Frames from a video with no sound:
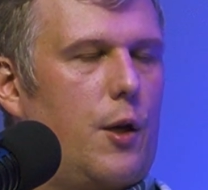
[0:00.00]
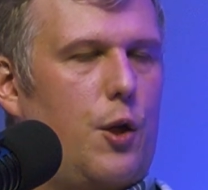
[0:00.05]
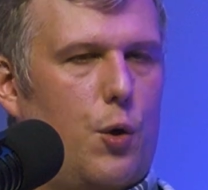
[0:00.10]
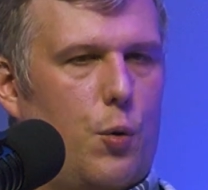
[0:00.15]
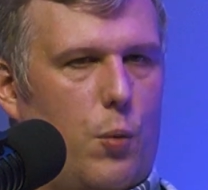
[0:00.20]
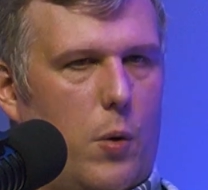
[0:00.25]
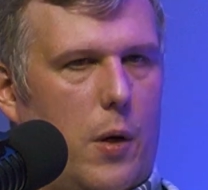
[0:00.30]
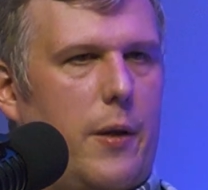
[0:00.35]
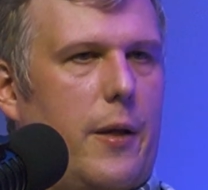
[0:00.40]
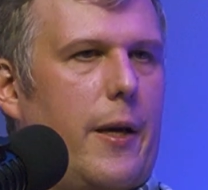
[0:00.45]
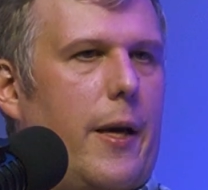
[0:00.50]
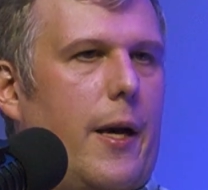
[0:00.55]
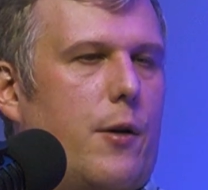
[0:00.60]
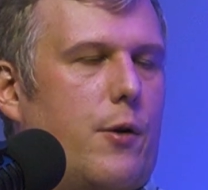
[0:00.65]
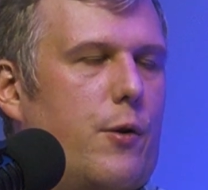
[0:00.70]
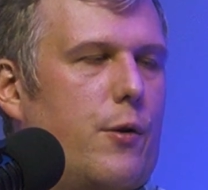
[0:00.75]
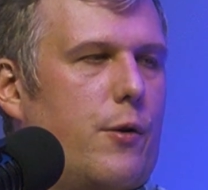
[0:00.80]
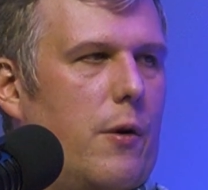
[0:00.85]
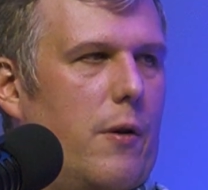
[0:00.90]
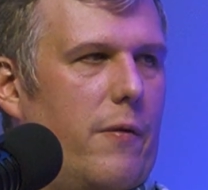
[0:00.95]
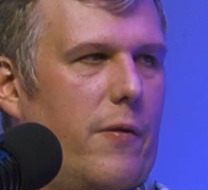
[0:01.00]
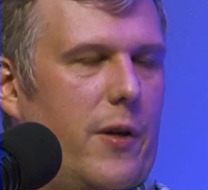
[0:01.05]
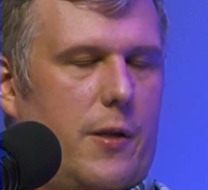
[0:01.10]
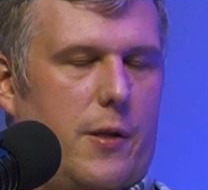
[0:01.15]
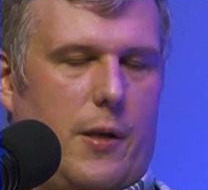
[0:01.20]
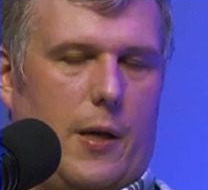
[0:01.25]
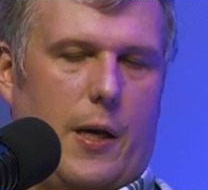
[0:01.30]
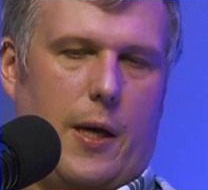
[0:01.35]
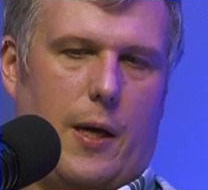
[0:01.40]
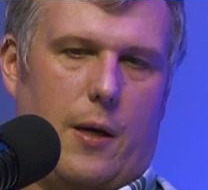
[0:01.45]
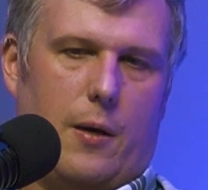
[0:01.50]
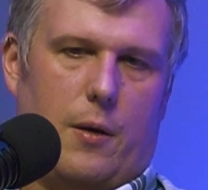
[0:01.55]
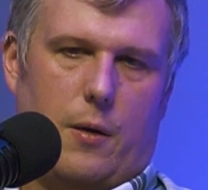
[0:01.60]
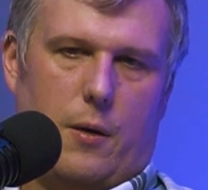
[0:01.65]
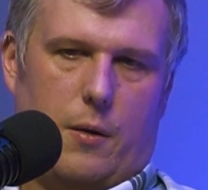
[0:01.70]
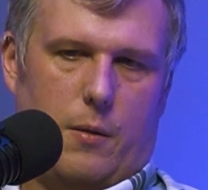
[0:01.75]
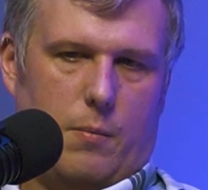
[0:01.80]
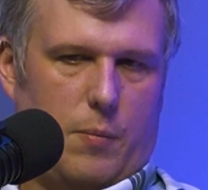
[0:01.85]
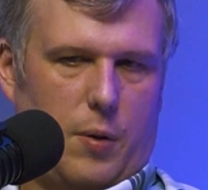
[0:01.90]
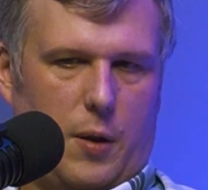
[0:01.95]
You run the Azure service. It
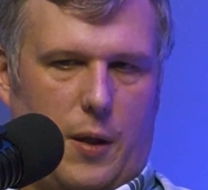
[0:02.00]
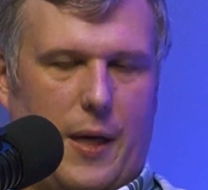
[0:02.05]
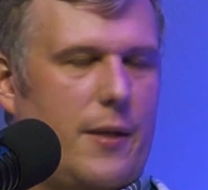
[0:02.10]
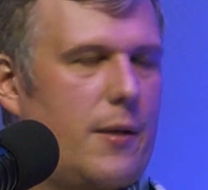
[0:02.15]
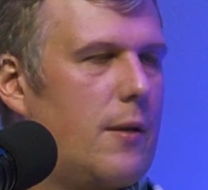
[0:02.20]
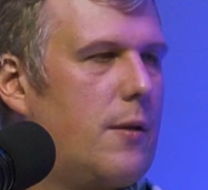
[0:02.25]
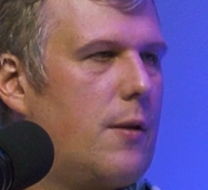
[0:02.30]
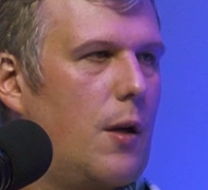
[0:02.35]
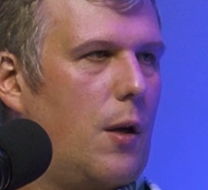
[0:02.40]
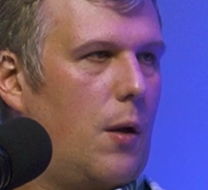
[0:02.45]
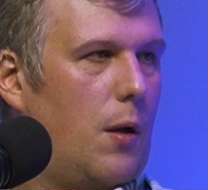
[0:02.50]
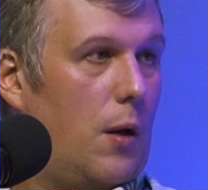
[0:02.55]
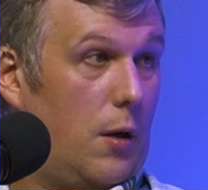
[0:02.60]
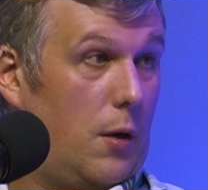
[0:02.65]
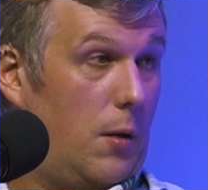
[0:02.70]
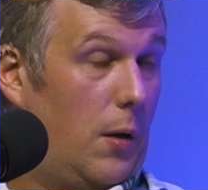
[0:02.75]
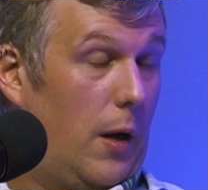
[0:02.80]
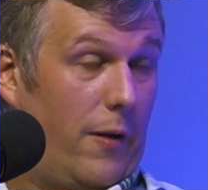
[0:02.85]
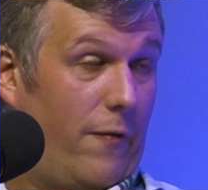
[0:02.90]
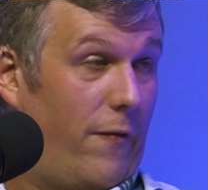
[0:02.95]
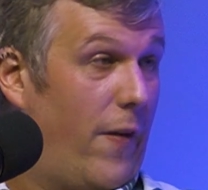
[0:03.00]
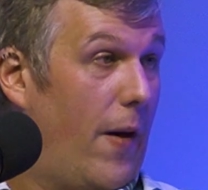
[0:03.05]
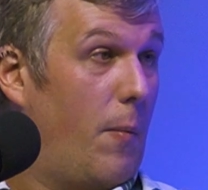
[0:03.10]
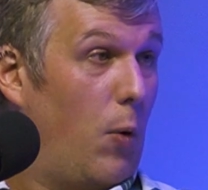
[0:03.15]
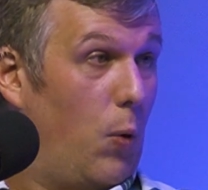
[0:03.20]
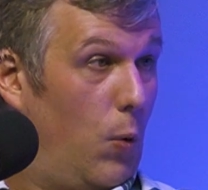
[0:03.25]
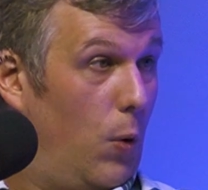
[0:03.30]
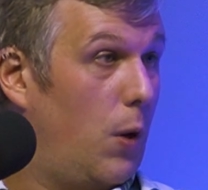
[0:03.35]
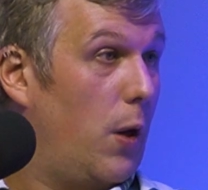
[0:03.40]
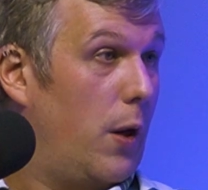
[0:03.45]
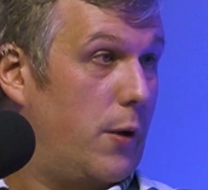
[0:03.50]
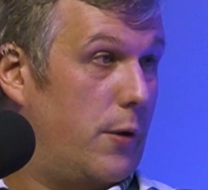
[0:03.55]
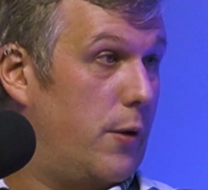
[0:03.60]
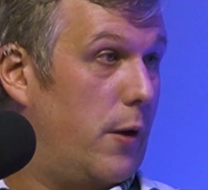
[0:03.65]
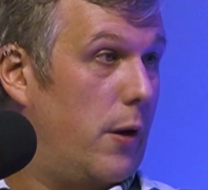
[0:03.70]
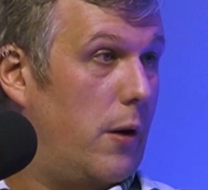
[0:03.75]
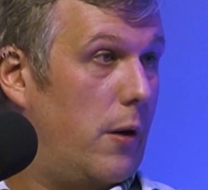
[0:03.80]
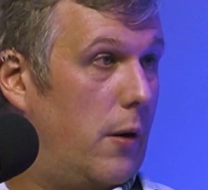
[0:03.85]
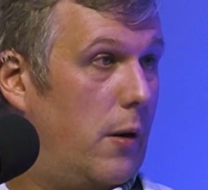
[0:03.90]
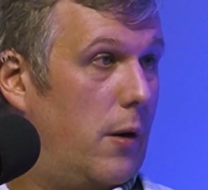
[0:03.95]
places an ephemeral
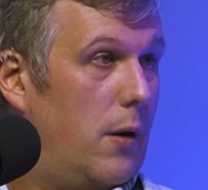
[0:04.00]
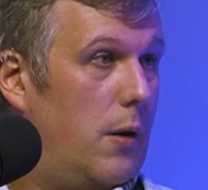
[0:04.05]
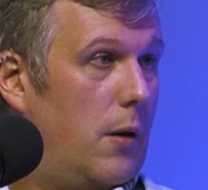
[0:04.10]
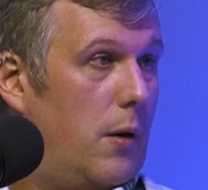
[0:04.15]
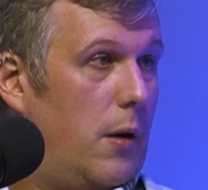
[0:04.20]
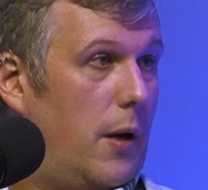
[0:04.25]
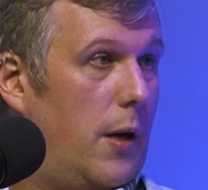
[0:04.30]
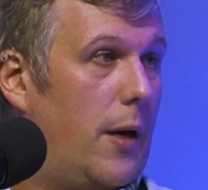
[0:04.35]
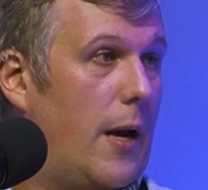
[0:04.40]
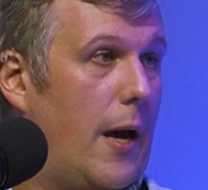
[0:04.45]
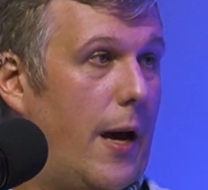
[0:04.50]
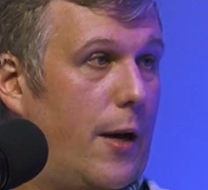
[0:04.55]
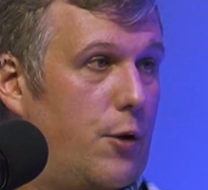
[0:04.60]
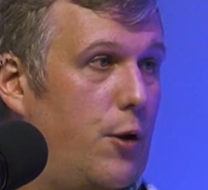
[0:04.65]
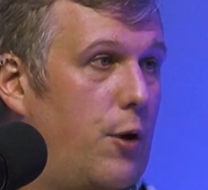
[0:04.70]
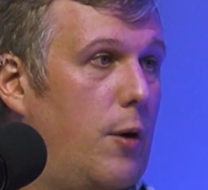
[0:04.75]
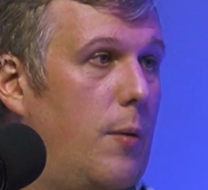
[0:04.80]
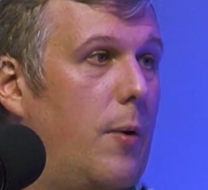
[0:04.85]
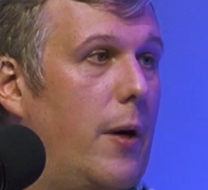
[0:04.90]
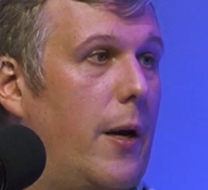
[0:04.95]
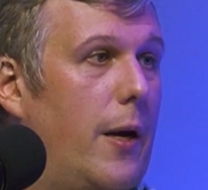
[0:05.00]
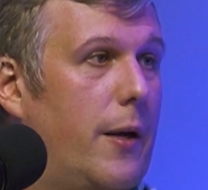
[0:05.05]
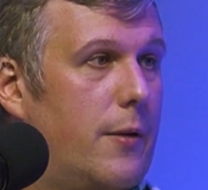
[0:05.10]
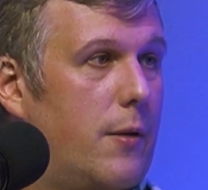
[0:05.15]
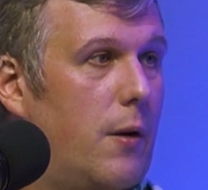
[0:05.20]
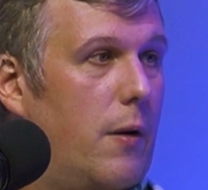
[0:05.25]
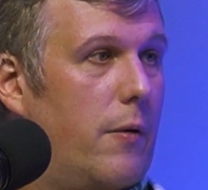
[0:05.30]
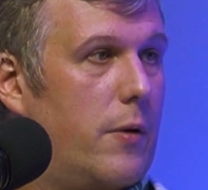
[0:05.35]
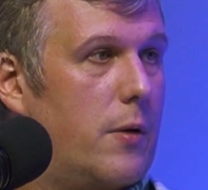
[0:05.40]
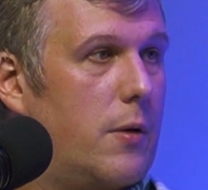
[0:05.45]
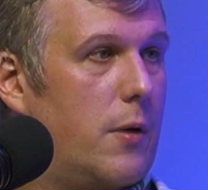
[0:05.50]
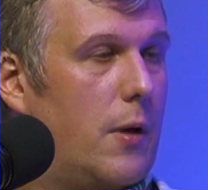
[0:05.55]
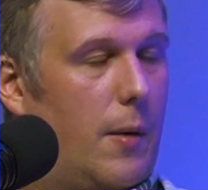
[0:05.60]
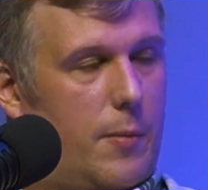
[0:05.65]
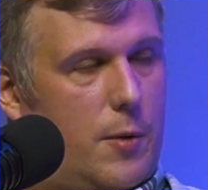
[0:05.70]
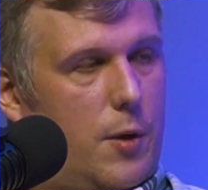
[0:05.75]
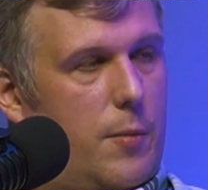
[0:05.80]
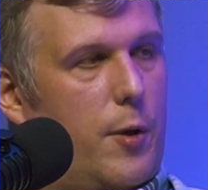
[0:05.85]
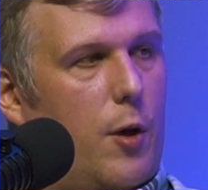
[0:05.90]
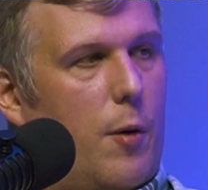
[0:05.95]
cluster in Azure Kubernetes service, and I'm
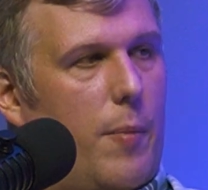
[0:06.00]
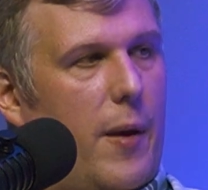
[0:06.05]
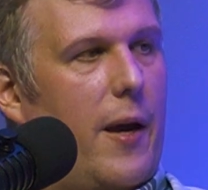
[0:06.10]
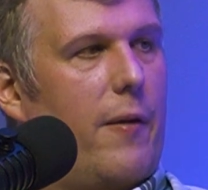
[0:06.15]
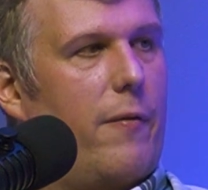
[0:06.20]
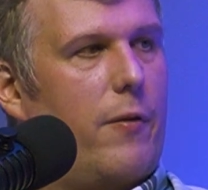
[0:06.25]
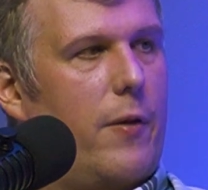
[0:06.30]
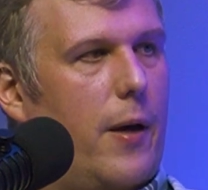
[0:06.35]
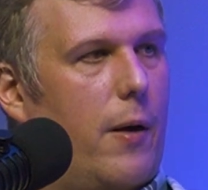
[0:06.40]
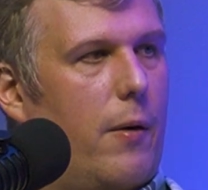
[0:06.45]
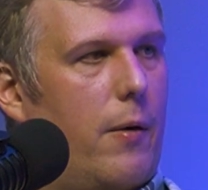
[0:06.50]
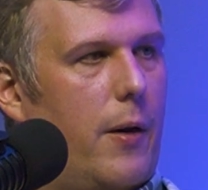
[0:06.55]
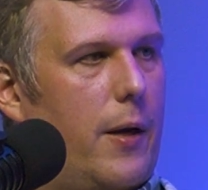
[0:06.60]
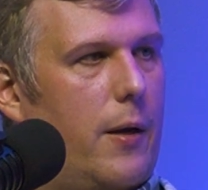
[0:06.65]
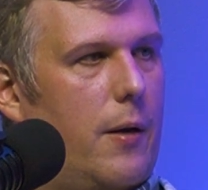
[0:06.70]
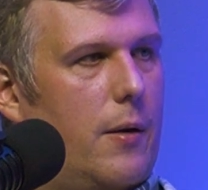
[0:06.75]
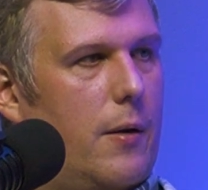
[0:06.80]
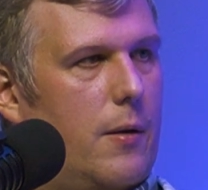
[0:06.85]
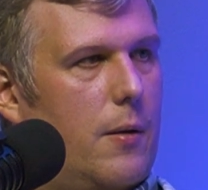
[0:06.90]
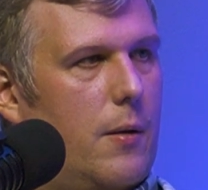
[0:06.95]
assuming you're paying for that, right?